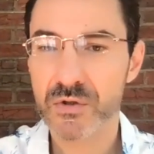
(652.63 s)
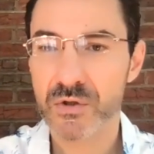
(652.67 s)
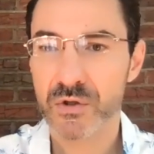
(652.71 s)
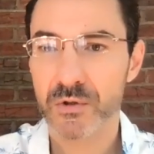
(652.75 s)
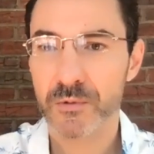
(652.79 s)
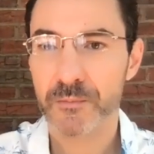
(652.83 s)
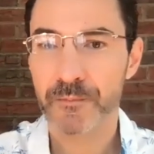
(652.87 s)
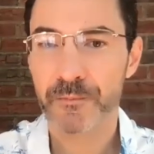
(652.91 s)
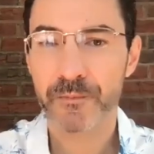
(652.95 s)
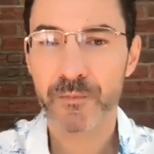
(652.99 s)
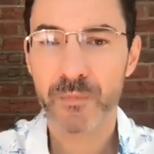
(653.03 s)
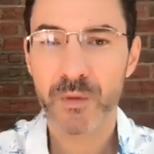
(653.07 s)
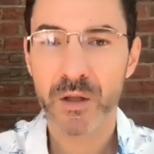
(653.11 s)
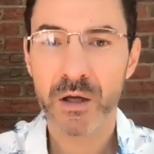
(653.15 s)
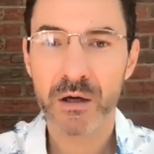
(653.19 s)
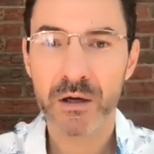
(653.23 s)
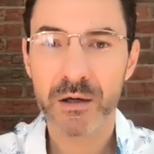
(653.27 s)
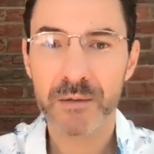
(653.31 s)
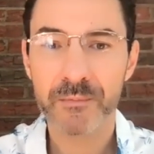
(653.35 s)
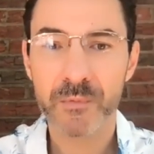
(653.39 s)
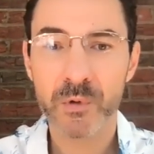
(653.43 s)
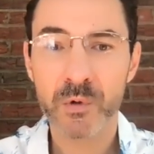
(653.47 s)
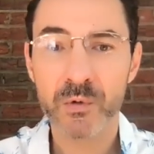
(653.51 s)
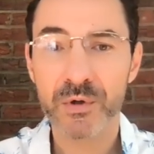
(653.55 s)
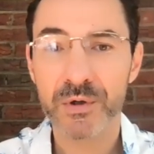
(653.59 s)
So,
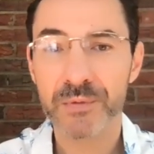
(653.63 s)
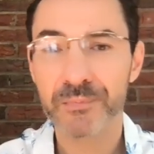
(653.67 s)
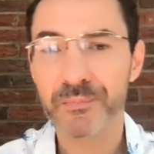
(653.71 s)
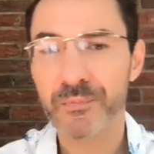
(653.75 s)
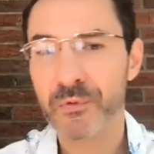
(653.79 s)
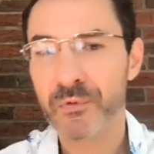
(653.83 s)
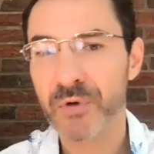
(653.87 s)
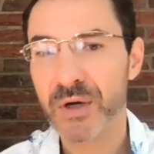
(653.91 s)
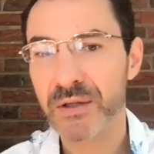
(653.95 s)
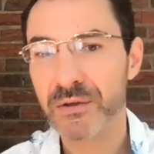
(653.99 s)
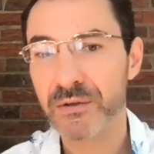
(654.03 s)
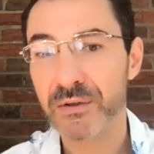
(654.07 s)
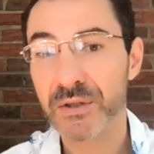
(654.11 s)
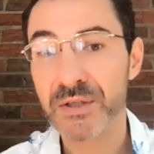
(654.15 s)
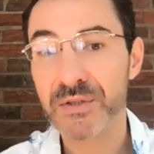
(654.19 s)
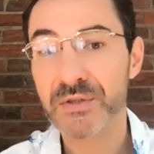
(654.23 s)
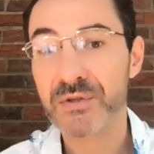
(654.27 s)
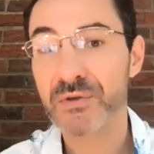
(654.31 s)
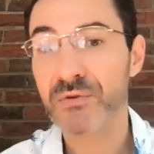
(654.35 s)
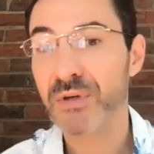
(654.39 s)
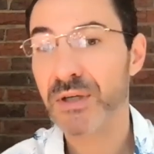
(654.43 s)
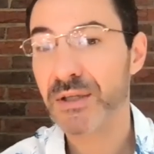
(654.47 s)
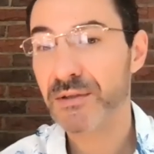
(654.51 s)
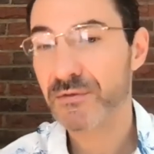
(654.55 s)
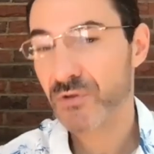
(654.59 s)
or rather
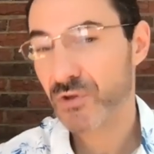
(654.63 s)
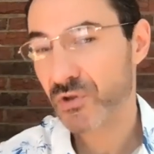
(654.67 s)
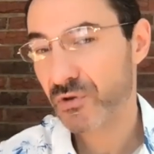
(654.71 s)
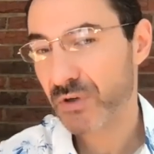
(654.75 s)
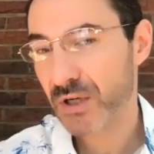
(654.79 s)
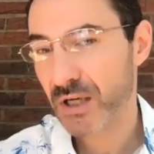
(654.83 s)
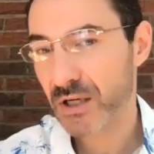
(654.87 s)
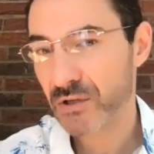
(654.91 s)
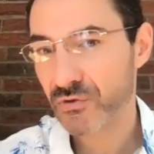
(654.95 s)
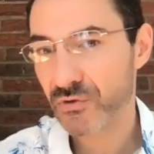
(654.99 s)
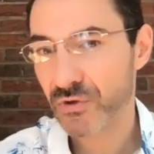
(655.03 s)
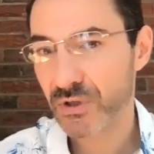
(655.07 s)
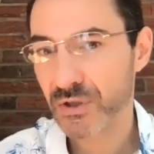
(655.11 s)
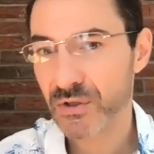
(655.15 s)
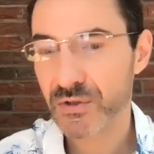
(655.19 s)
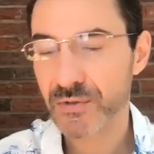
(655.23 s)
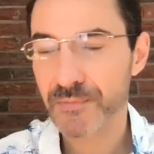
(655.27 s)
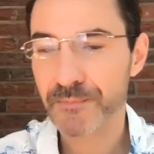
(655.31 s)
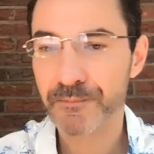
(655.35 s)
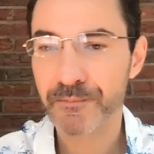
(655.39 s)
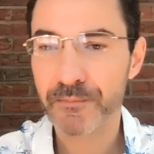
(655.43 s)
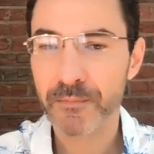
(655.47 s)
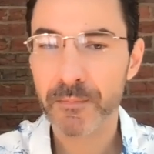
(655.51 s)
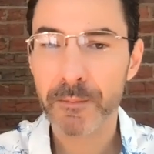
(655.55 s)
integrative geriatrics.